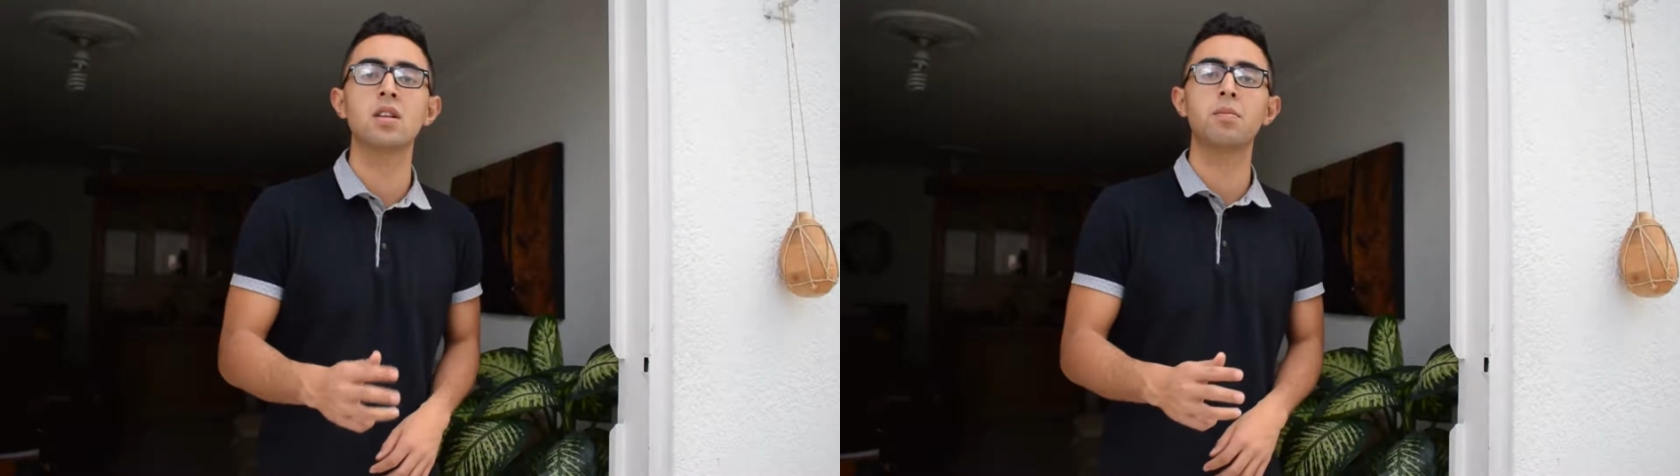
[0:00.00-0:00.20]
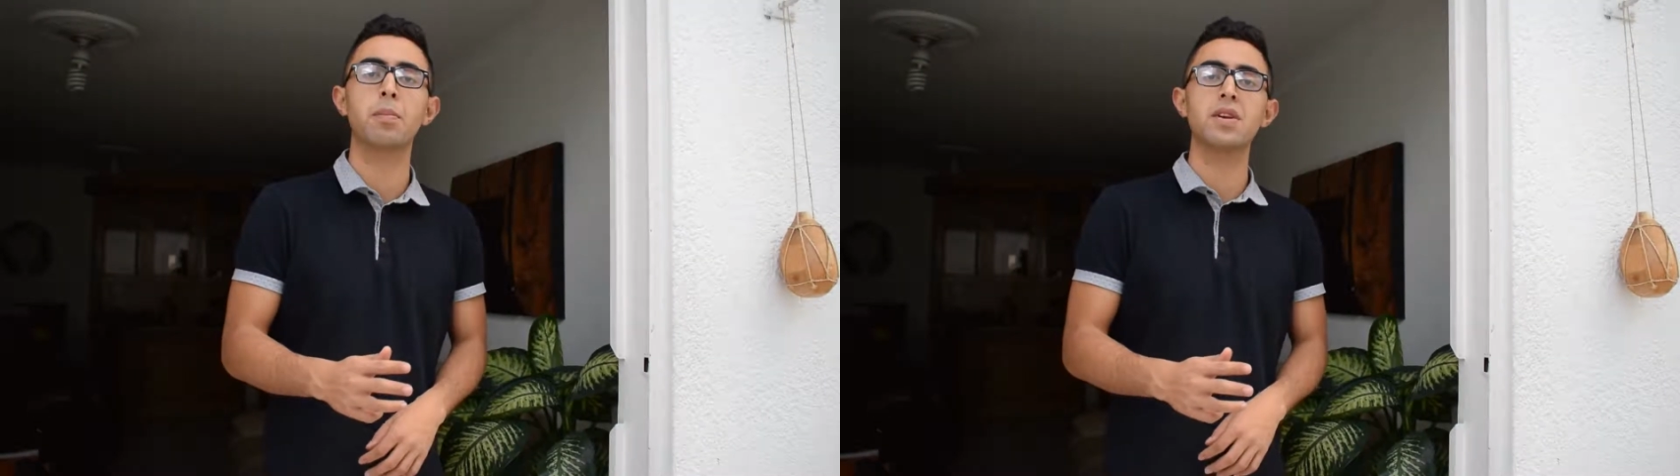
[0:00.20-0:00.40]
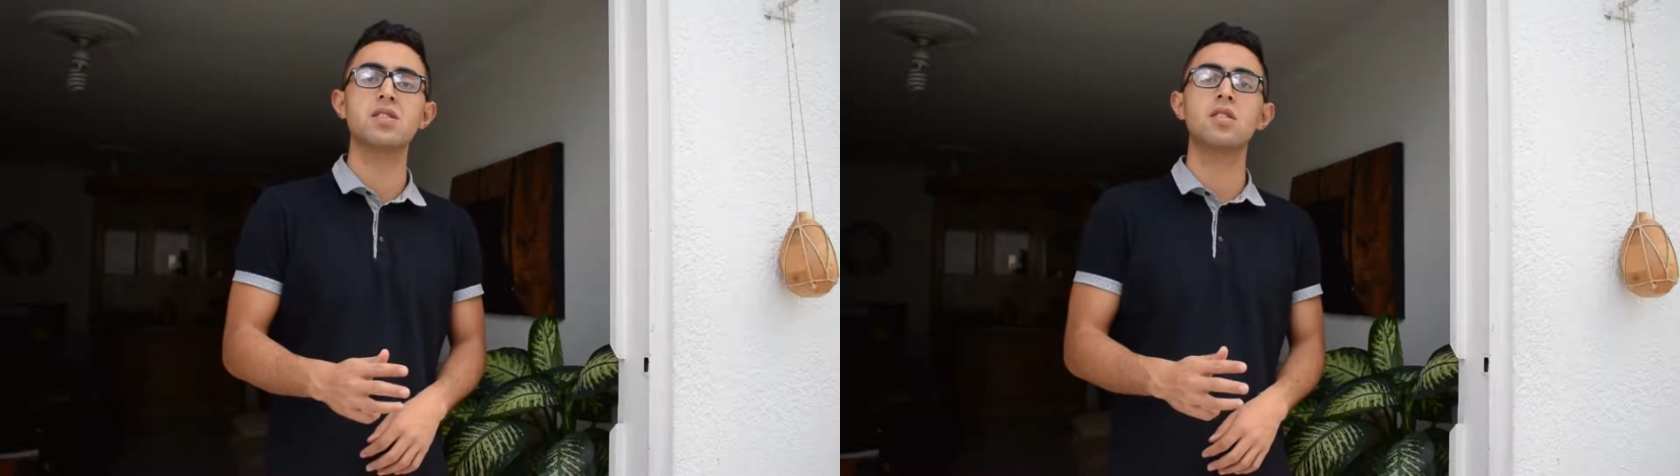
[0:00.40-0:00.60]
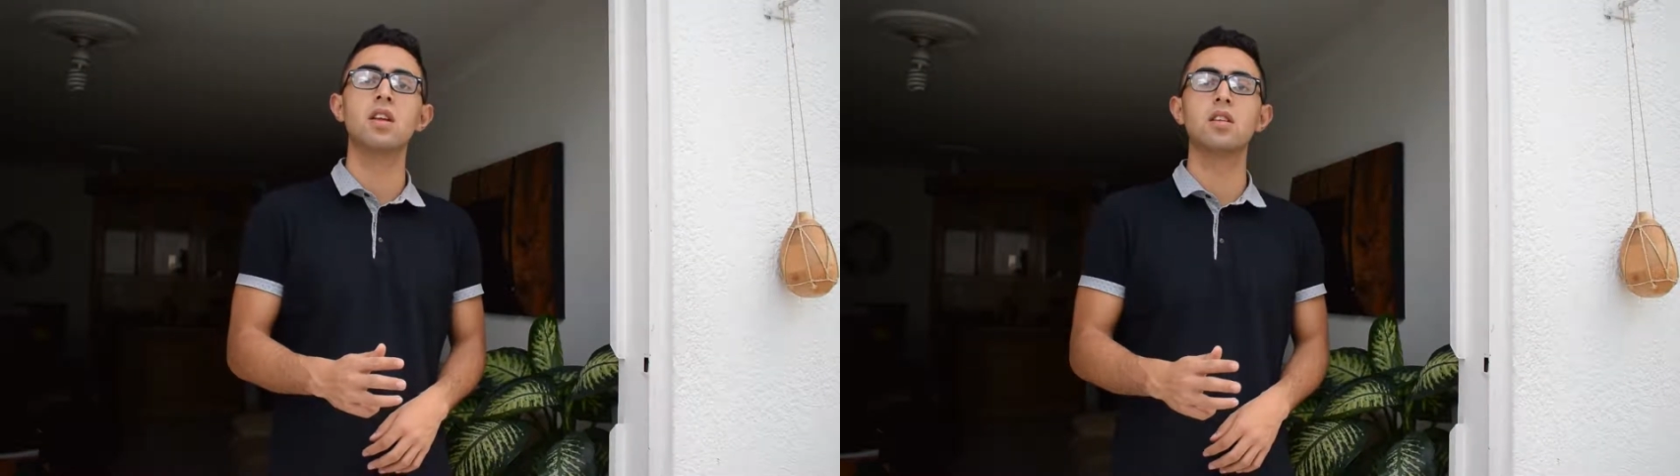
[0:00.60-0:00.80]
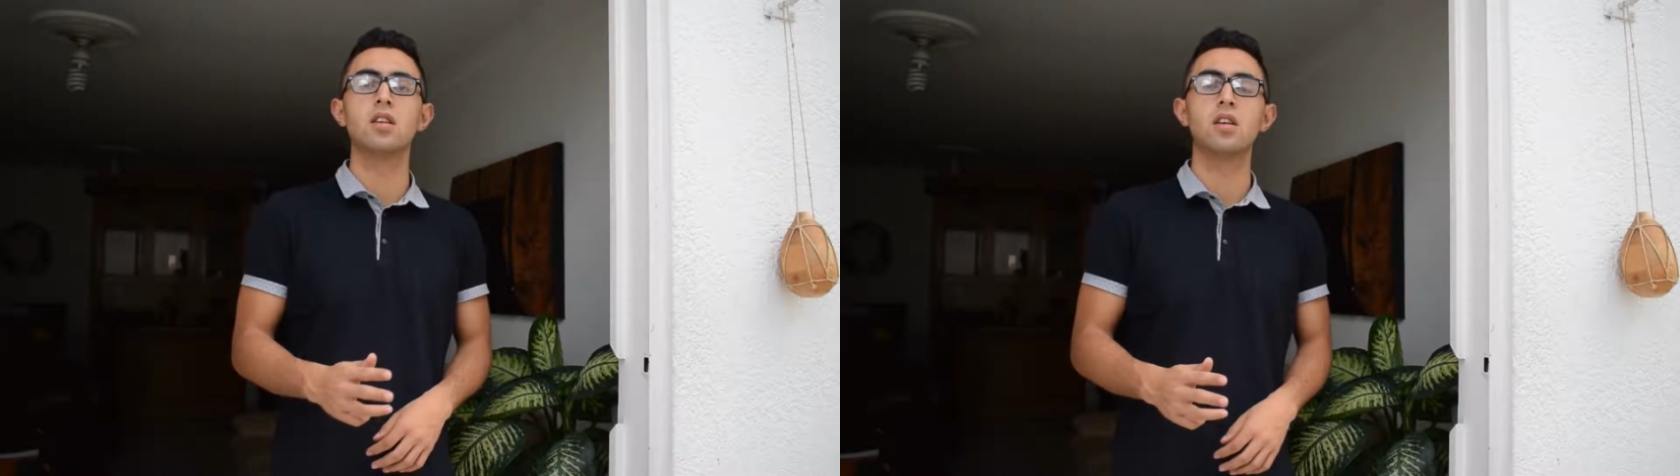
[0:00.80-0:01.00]

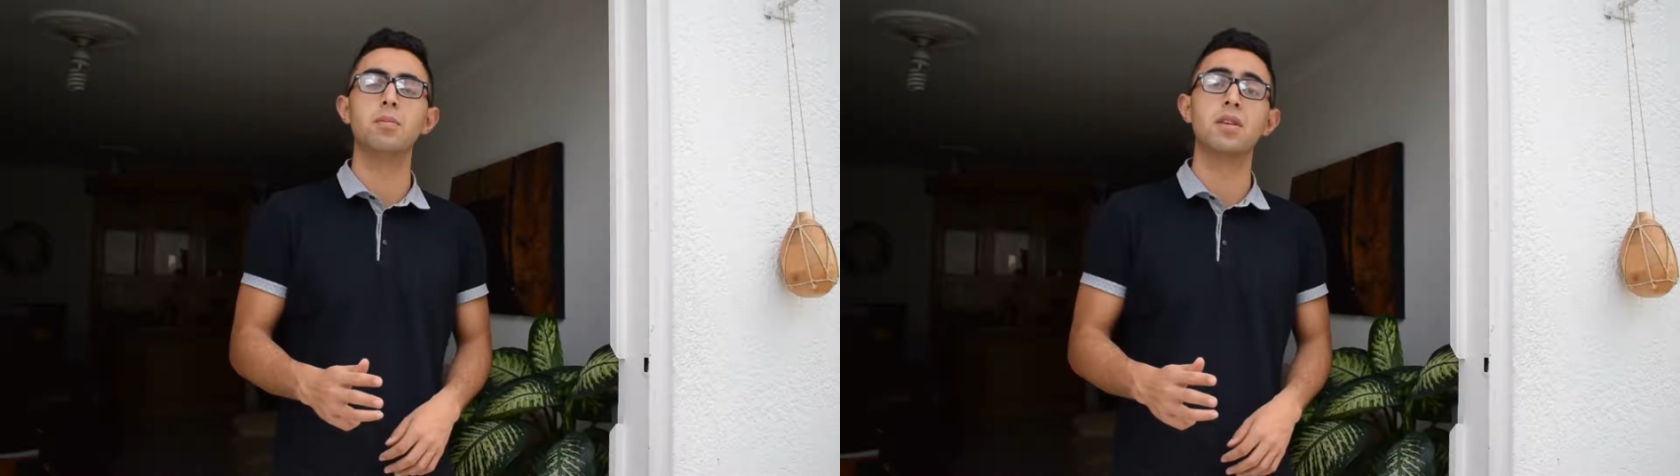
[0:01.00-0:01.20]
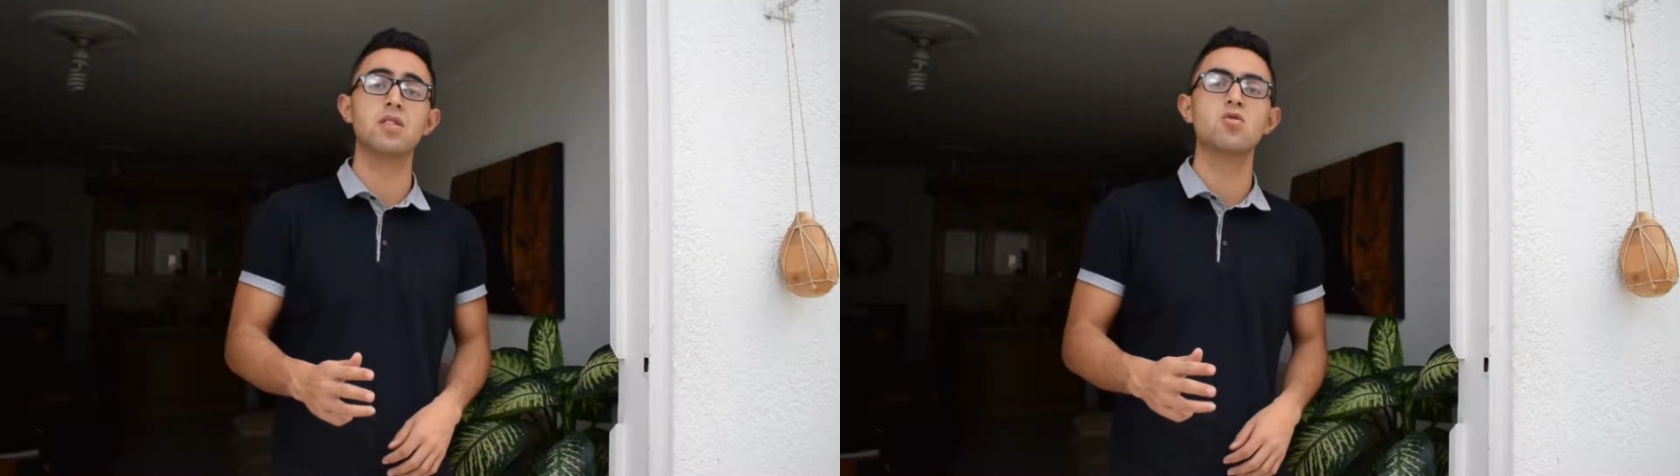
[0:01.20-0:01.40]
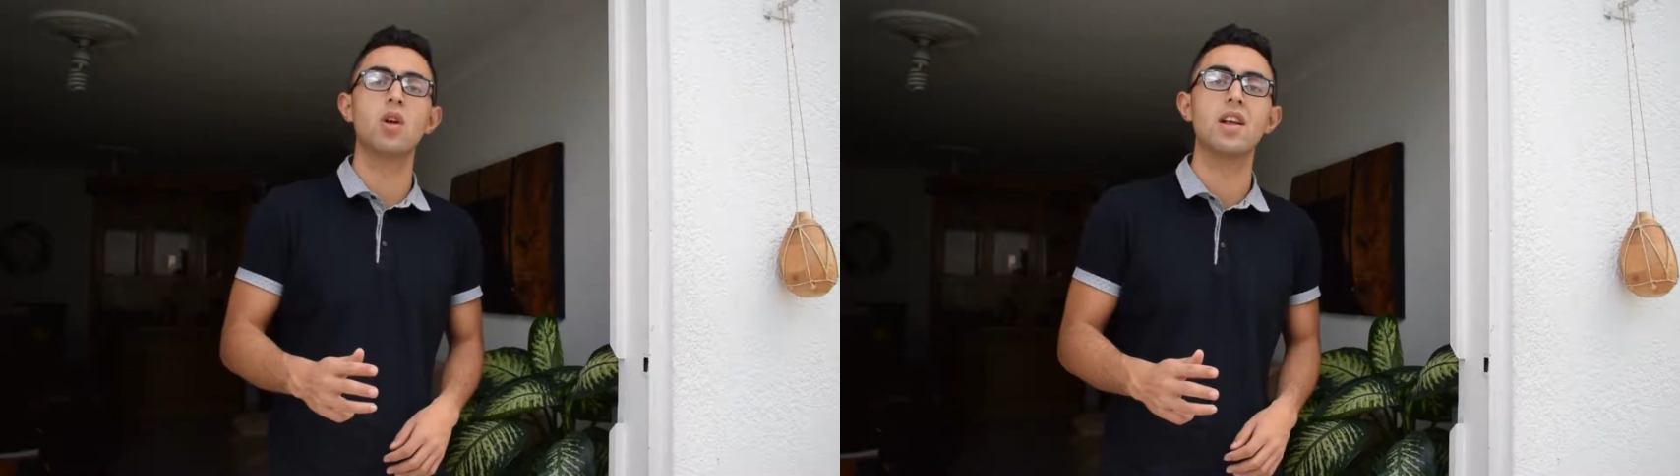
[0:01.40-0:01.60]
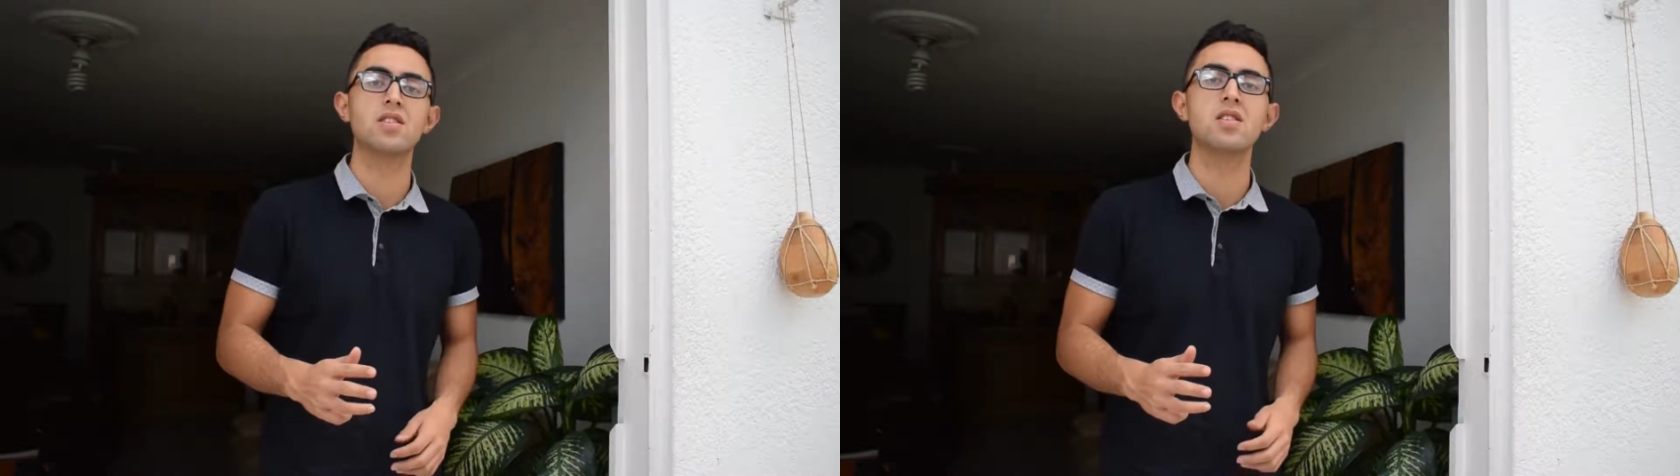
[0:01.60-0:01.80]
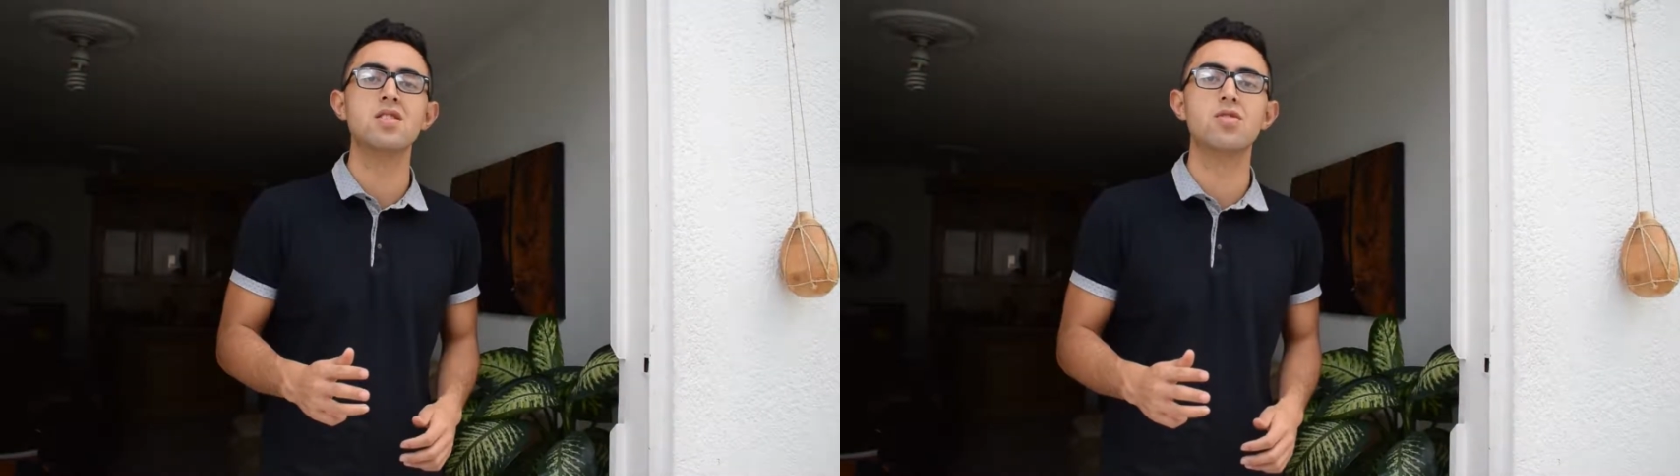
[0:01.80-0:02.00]
president in Venezuela's
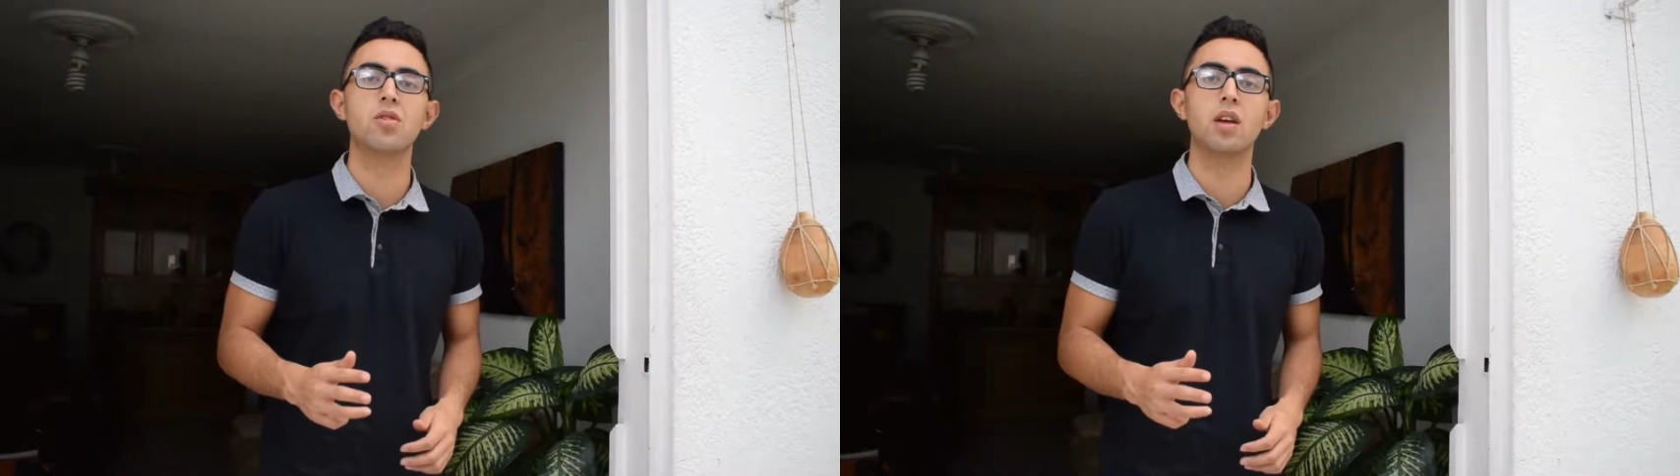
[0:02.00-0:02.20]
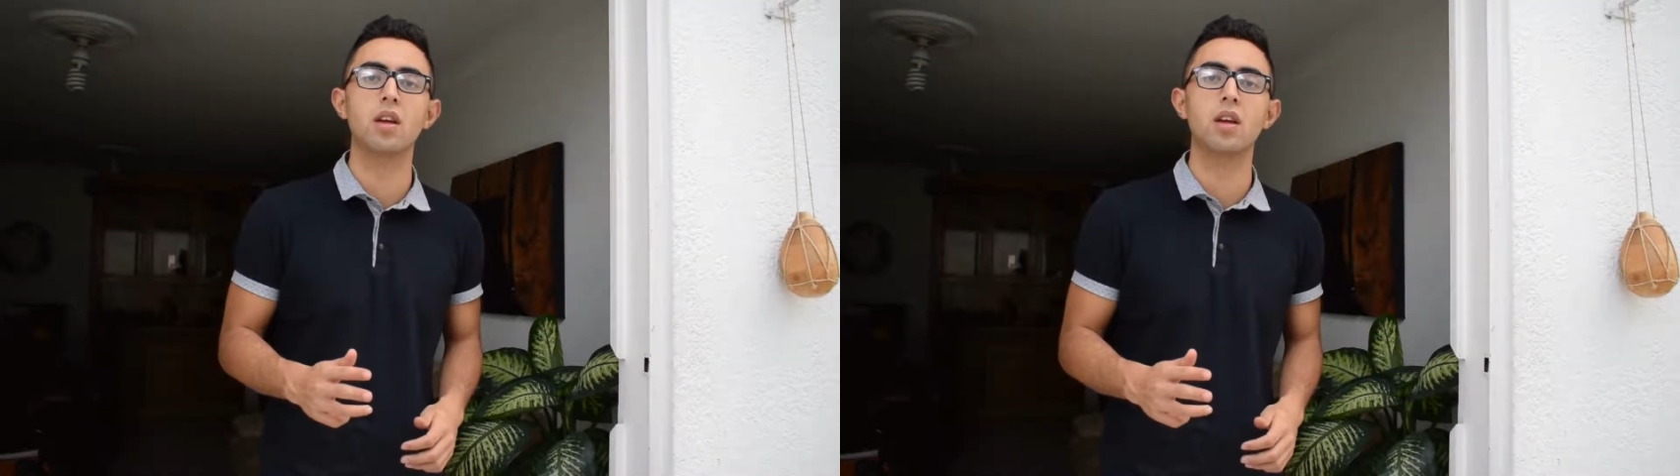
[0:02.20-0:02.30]
history.